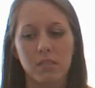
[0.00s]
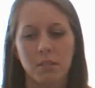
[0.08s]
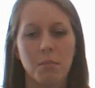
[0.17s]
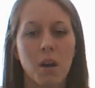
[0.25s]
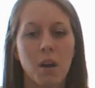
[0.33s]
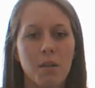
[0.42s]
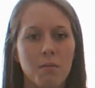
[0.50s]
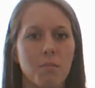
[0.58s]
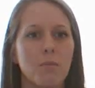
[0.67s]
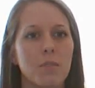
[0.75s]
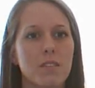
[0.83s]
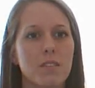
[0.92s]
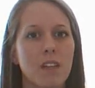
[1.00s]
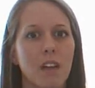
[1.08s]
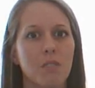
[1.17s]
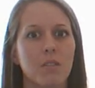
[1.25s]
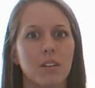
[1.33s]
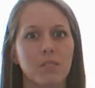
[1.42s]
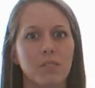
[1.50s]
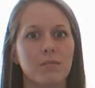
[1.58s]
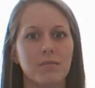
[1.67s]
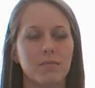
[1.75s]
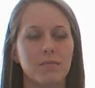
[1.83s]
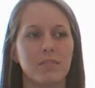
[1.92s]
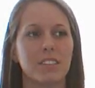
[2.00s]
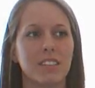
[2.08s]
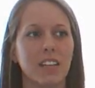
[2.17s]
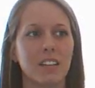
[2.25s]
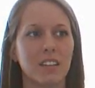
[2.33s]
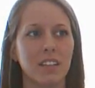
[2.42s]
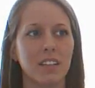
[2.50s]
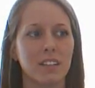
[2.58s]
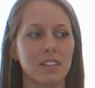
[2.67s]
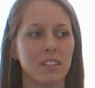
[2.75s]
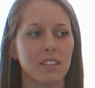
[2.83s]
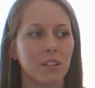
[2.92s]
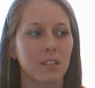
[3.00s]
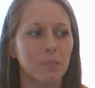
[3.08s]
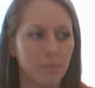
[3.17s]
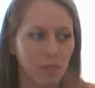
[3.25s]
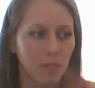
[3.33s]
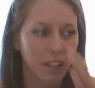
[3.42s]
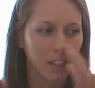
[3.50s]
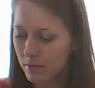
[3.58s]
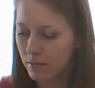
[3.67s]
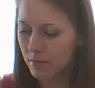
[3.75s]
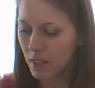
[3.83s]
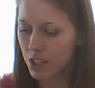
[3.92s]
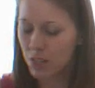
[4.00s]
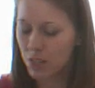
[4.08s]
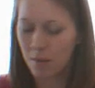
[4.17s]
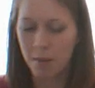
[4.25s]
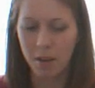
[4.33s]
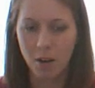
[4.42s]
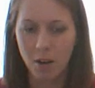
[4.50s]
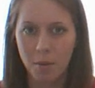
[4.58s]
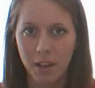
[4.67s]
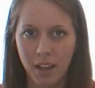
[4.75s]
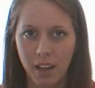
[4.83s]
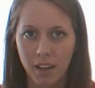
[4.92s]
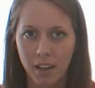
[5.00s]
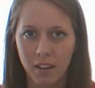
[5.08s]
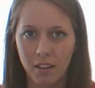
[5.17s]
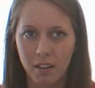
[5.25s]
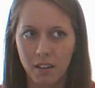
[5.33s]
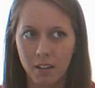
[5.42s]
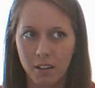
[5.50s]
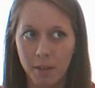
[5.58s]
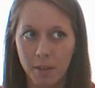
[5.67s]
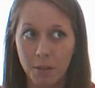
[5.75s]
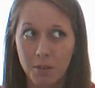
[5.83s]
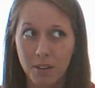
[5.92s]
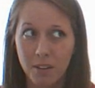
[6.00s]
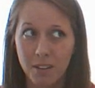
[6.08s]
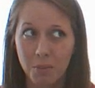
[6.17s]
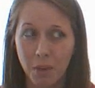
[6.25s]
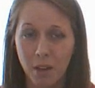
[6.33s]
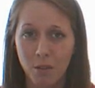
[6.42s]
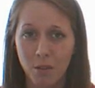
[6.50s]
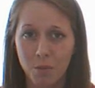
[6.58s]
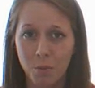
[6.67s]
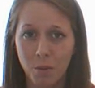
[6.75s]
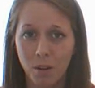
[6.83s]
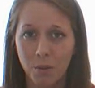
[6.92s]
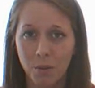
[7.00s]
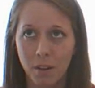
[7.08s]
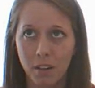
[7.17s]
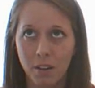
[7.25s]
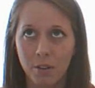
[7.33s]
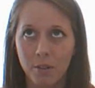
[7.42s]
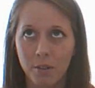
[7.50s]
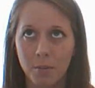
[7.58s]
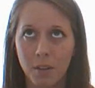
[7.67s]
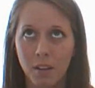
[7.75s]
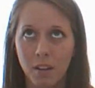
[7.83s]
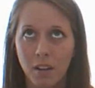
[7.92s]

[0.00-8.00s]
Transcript: Mom was not thrilled, to say the least. She made me call my dad. He was on his way home from work when I called him, and